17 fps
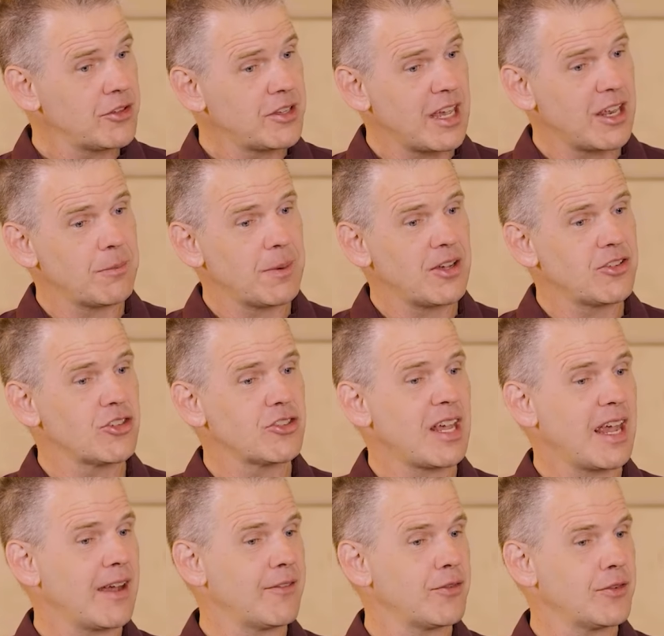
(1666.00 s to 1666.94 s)
Other
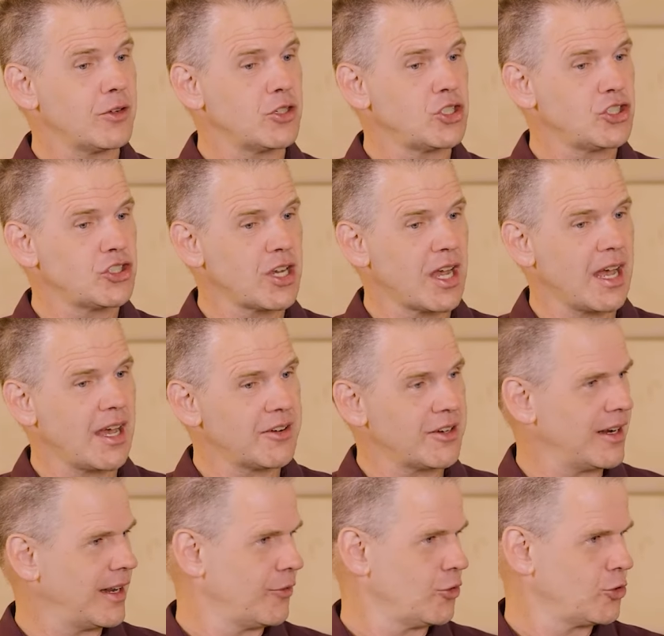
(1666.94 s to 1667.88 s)
databases have
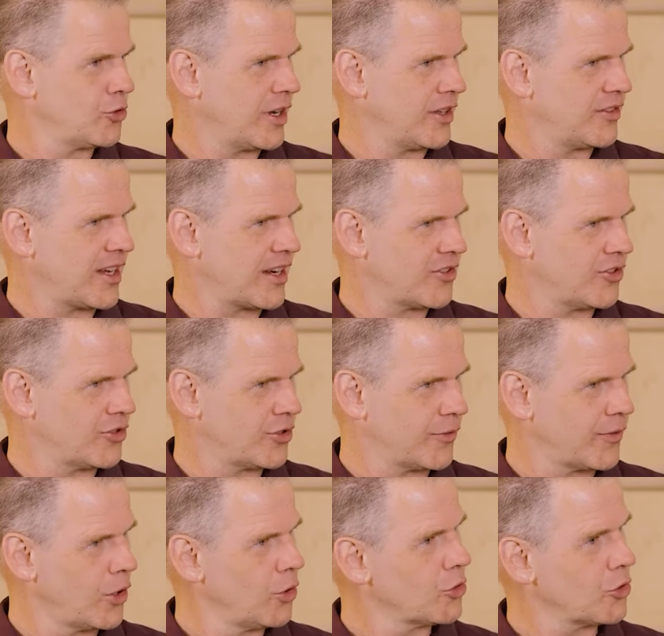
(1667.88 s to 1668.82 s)
shard level transactions.
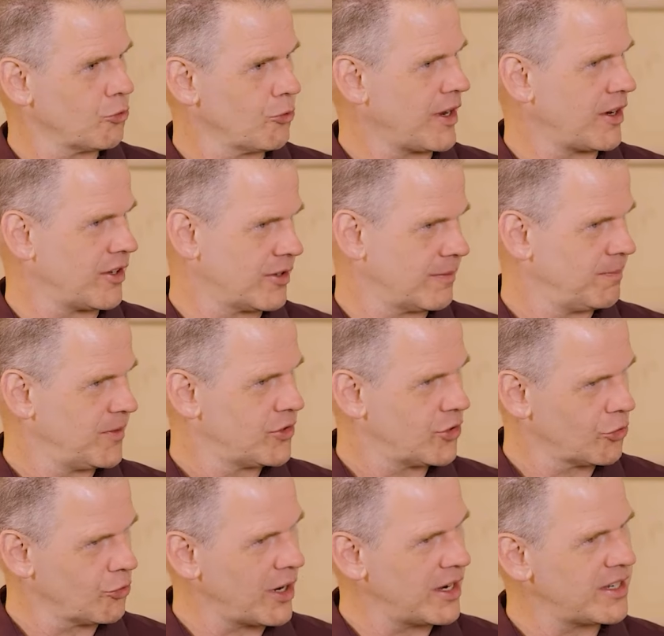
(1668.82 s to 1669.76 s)
So if I look at Redis,
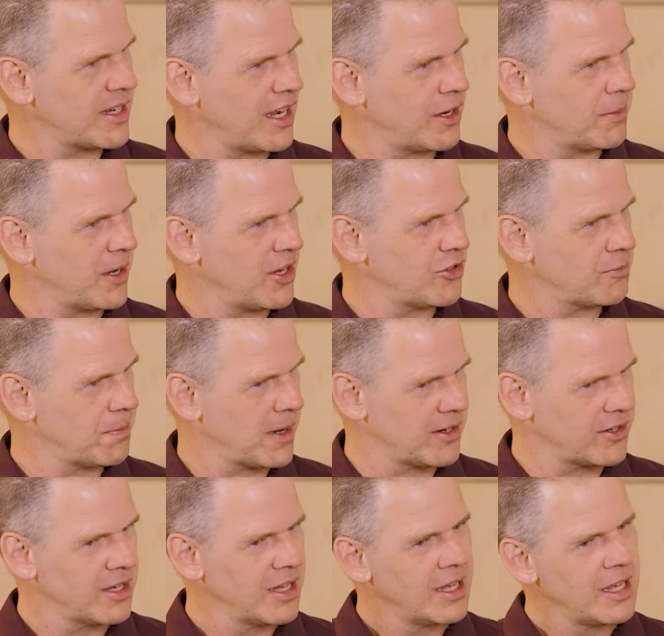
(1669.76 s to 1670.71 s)
it's a great database,
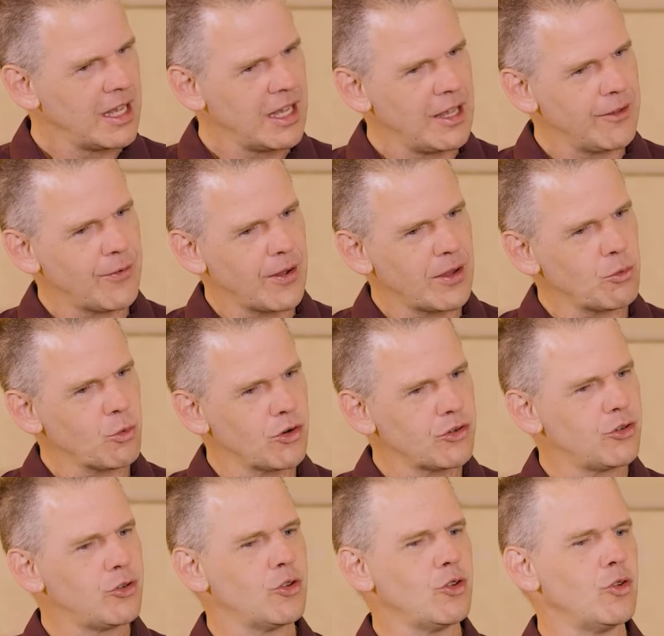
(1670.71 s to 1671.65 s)
but if I
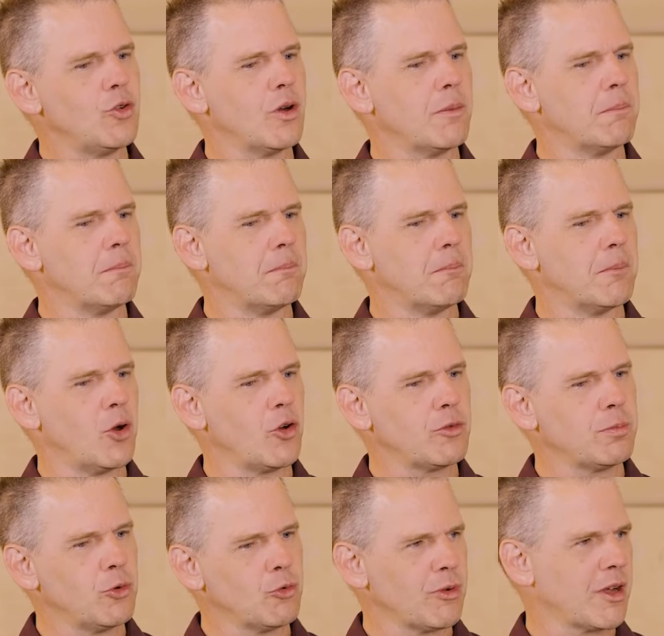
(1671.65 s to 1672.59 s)
want to do
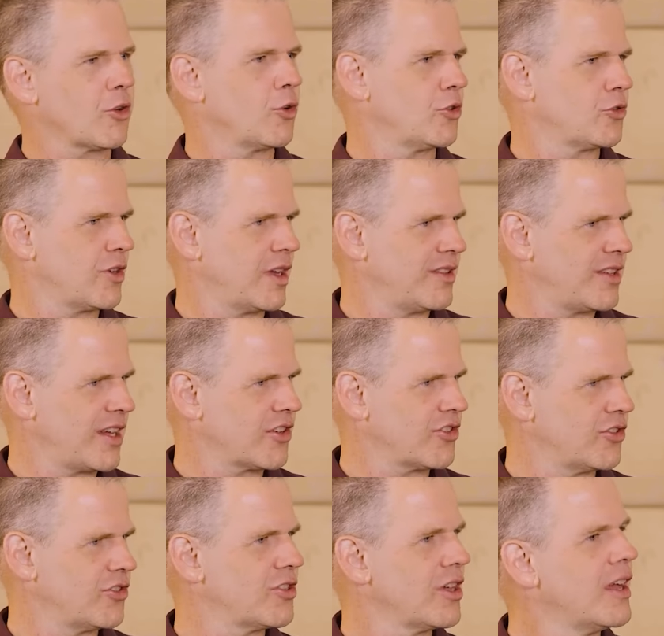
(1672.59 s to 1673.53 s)
multiple record
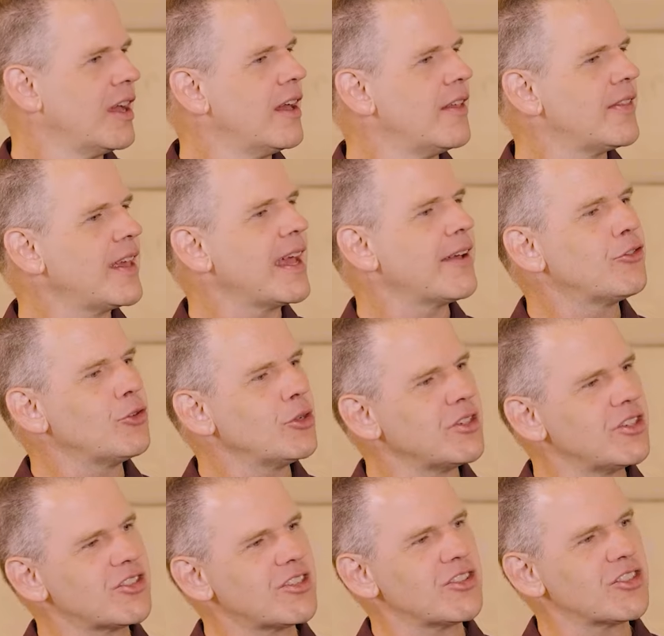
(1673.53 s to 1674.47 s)
transactions, they have to
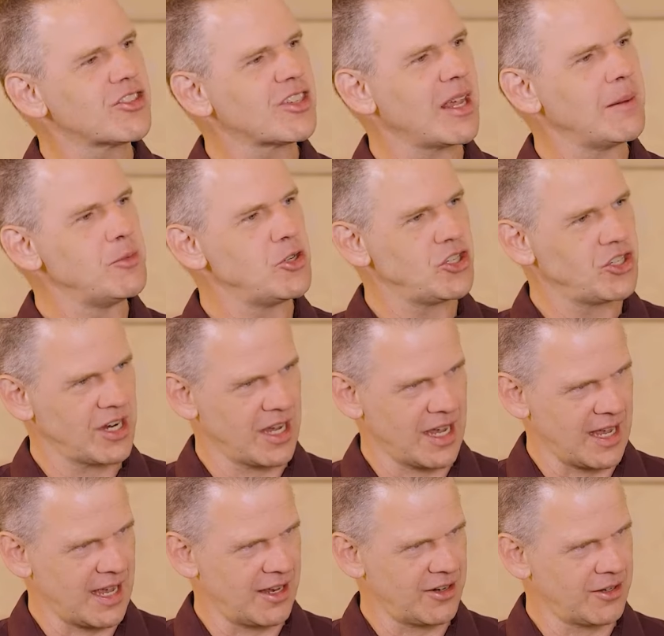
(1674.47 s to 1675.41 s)
exist in the same
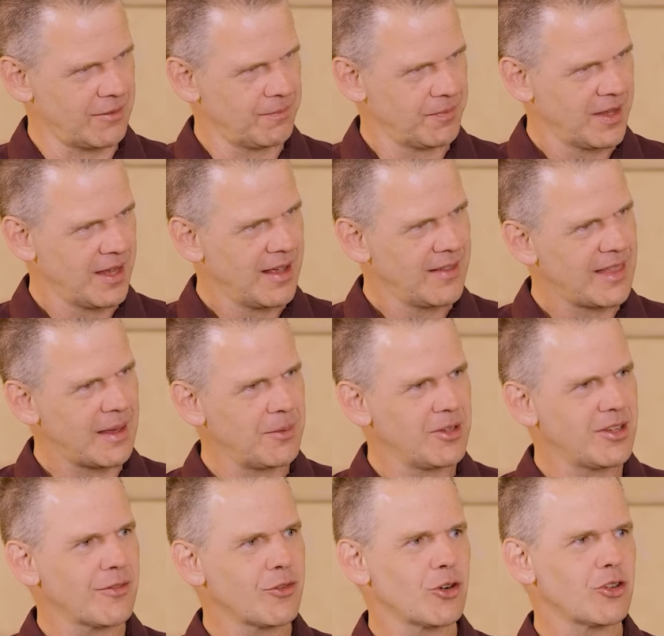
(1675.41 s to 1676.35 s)
shard. That
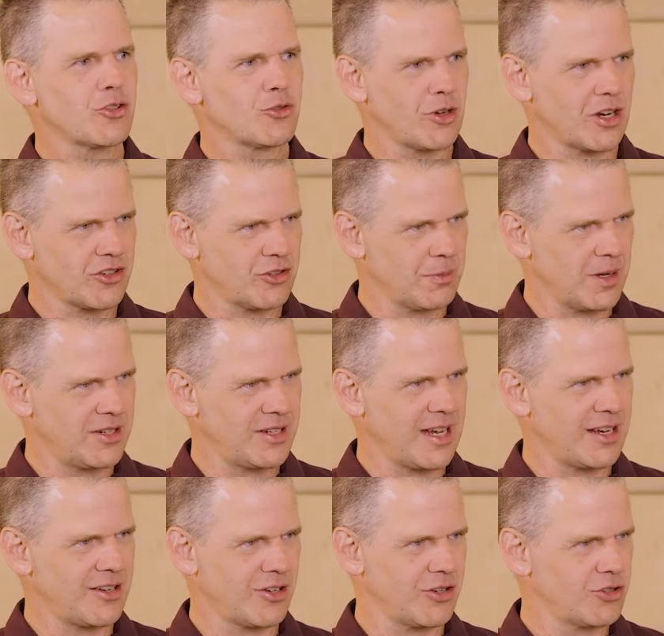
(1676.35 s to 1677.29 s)
means I've got to structure my
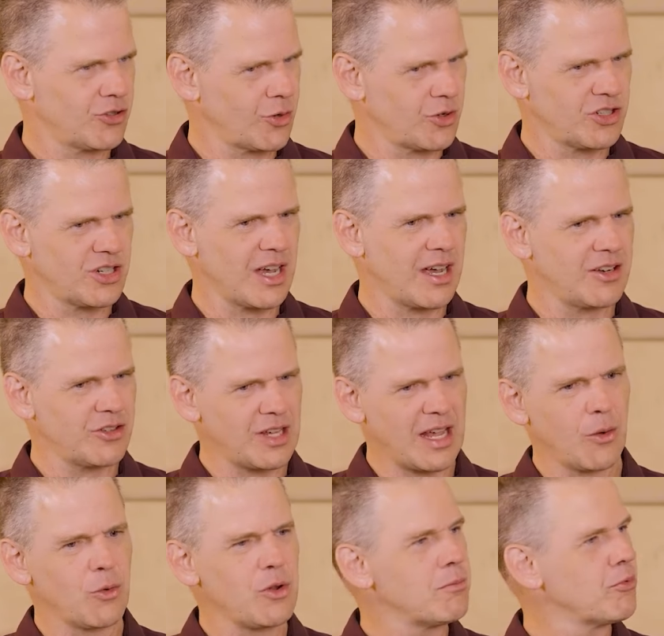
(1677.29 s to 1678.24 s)
data. So a shard
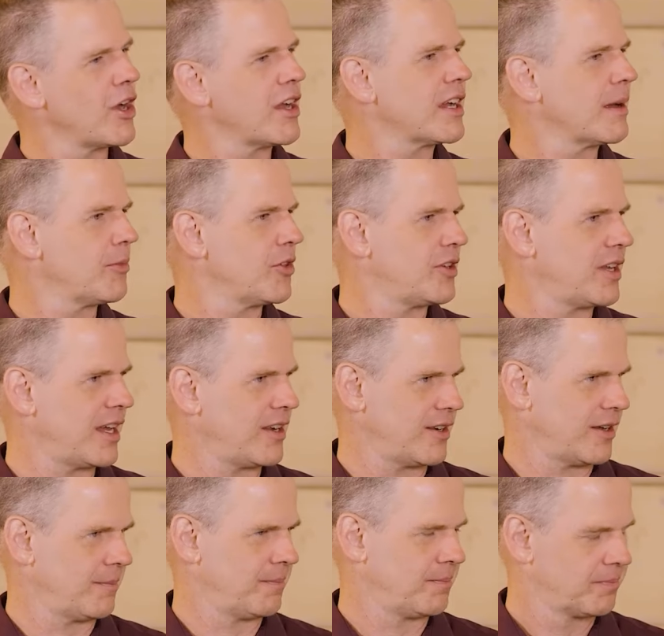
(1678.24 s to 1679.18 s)
is how we break up the
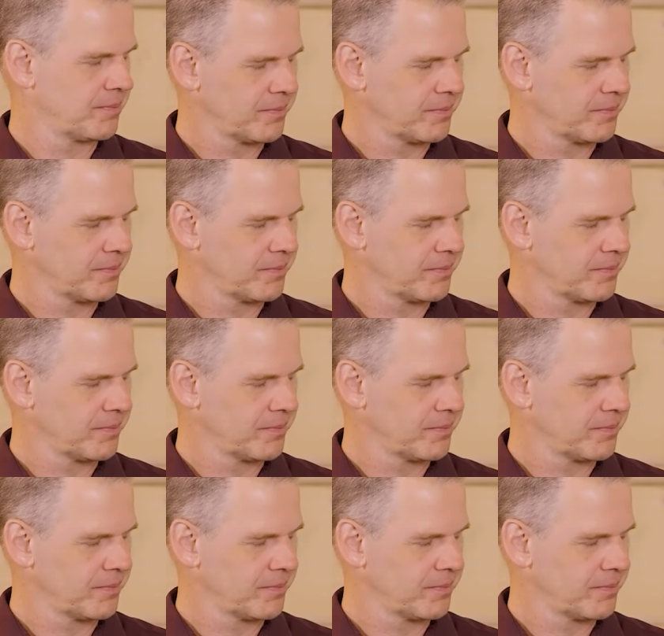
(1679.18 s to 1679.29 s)
data.